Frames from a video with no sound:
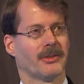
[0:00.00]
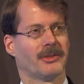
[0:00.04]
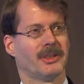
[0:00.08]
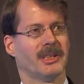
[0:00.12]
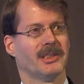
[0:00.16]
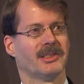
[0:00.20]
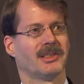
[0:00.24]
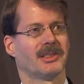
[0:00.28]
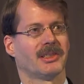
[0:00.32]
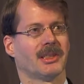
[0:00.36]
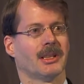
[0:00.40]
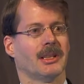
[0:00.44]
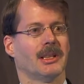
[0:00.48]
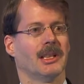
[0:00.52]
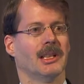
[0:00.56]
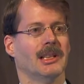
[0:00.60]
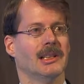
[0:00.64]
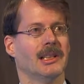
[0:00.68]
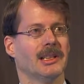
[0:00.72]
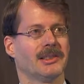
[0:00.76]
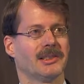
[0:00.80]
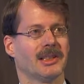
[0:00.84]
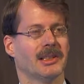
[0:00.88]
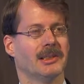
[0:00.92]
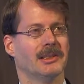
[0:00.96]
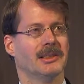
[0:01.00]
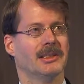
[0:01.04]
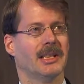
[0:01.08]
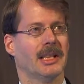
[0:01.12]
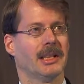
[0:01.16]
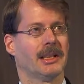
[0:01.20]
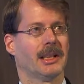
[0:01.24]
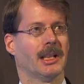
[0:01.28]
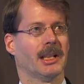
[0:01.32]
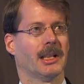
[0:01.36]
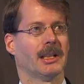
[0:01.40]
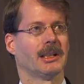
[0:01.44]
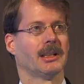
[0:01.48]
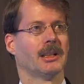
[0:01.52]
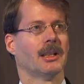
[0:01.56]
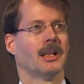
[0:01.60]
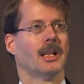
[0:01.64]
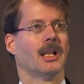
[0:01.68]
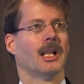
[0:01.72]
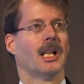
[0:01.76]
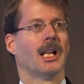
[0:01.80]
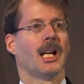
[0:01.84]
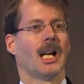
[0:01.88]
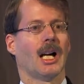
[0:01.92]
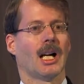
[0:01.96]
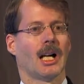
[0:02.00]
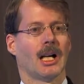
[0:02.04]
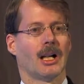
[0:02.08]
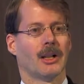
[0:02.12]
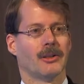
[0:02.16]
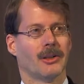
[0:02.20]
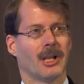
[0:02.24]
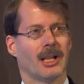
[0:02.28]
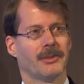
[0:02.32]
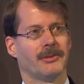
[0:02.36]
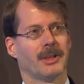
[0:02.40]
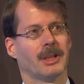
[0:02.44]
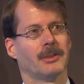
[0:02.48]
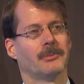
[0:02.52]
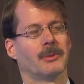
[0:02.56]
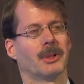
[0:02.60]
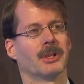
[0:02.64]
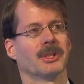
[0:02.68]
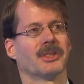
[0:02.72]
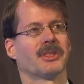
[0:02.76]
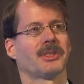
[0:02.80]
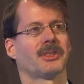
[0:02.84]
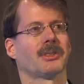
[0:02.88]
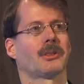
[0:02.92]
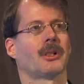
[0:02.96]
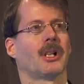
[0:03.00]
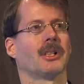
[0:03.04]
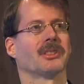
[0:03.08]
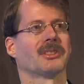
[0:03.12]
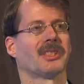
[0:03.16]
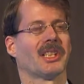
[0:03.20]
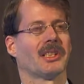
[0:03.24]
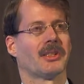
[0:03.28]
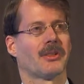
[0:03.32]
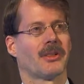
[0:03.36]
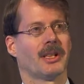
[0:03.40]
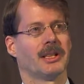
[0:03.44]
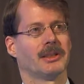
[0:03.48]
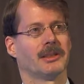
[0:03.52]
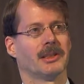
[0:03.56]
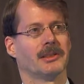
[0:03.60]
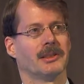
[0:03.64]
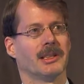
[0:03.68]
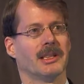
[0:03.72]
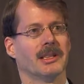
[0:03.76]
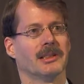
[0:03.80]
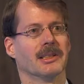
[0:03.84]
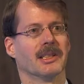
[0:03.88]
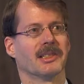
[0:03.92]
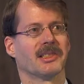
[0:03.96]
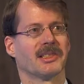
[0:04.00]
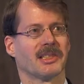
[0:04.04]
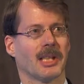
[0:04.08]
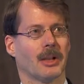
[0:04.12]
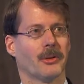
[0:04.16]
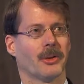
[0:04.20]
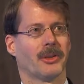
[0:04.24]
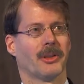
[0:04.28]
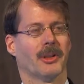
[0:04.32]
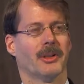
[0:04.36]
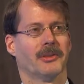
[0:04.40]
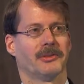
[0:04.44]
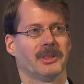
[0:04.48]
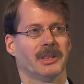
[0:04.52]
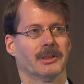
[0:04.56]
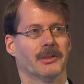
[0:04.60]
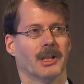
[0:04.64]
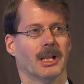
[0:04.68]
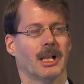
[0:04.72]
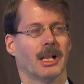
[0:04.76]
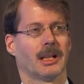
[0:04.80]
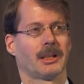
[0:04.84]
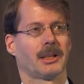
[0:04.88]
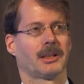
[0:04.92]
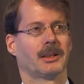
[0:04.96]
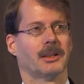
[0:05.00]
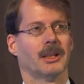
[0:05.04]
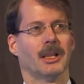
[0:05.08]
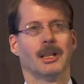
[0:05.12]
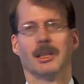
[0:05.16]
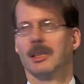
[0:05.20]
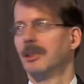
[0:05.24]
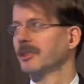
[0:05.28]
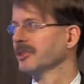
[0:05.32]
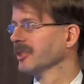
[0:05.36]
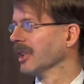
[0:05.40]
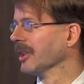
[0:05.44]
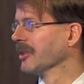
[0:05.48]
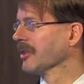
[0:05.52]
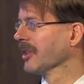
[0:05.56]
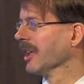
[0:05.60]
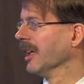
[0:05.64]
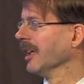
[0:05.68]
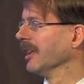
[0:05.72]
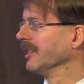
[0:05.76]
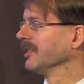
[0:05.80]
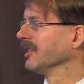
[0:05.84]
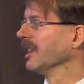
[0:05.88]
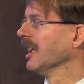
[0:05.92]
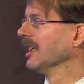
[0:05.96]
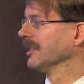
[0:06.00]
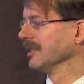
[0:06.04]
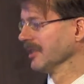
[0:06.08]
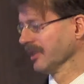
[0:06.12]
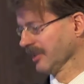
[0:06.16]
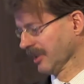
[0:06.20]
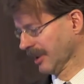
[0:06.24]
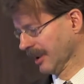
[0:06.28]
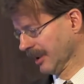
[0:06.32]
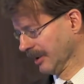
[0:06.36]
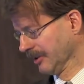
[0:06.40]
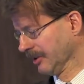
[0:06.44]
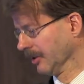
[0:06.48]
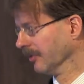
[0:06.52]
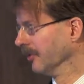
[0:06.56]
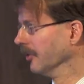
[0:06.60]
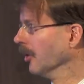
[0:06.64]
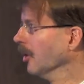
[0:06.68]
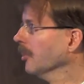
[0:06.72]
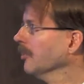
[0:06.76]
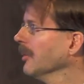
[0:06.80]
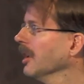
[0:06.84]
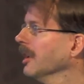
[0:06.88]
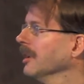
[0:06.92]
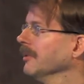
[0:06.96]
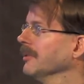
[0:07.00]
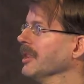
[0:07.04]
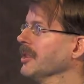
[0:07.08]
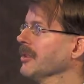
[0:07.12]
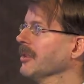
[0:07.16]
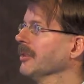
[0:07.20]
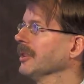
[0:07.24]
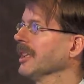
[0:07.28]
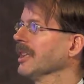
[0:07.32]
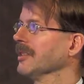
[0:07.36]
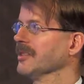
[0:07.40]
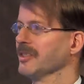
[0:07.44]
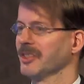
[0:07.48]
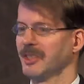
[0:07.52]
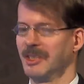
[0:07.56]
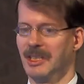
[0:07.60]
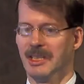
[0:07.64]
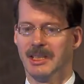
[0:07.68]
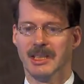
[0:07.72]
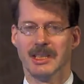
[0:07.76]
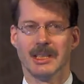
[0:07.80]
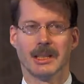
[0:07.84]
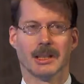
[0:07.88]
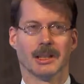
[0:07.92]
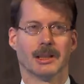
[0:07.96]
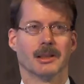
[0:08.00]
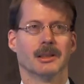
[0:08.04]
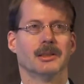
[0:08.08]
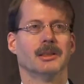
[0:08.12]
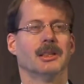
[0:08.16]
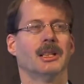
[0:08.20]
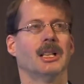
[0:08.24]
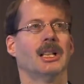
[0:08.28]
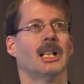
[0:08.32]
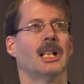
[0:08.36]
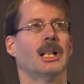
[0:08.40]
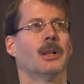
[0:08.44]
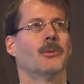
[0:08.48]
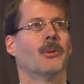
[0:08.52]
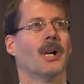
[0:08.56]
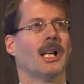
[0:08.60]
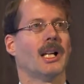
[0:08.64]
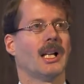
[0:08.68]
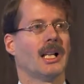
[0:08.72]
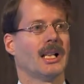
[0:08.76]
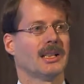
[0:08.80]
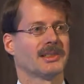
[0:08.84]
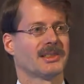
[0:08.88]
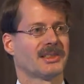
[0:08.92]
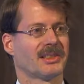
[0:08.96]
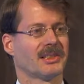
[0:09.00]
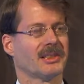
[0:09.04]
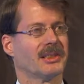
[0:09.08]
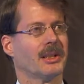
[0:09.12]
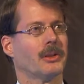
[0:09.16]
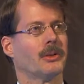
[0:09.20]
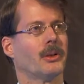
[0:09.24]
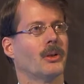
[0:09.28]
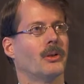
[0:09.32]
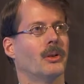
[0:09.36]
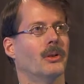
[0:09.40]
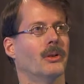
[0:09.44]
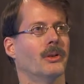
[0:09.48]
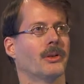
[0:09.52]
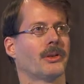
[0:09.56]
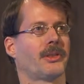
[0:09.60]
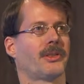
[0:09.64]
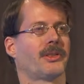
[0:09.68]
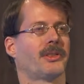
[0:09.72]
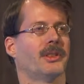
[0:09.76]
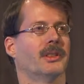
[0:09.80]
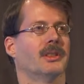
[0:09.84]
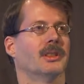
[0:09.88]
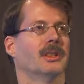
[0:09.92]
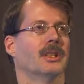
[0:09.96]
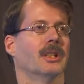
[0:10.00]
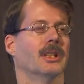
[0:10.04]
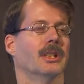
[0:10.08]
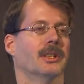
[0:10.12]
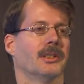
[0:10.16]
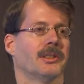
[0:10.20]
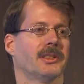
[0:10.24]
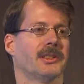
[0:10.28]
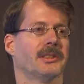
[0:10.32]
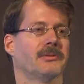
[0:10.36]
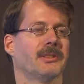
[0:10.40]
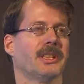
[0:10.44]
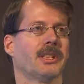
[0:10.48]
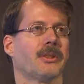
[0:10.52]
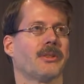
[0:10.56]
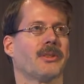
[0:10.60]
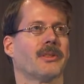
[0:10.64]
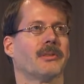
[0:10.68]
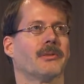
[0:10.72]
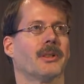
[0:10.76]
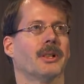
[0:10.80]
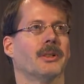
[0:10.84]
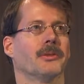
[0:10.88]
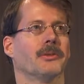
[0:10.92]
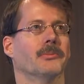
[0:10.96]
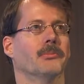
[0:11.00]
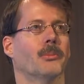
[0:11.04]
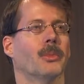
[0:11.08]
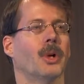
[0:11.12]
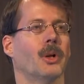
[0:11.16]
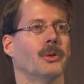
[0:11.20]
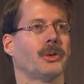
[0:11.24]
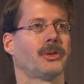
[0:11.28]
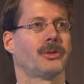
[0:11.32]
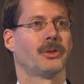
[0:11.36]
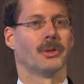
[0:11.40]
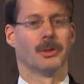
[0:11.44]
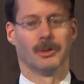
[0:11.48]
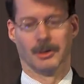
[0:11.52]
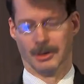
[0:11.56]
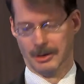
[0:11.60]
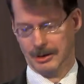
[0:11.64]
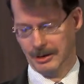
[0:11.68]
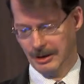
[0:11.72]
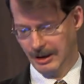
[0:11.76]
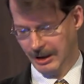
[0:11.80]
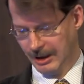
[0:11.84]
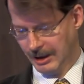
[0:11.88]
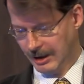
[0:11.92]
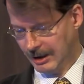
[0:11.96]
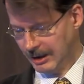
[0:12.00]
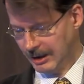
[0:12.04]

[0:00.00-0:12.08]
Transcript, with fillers: of this illicit digging, uh, however, was concentrated in the south of Iraq, such as at the site of Umma, which you can see here, whereas the north uh, the region around Mosul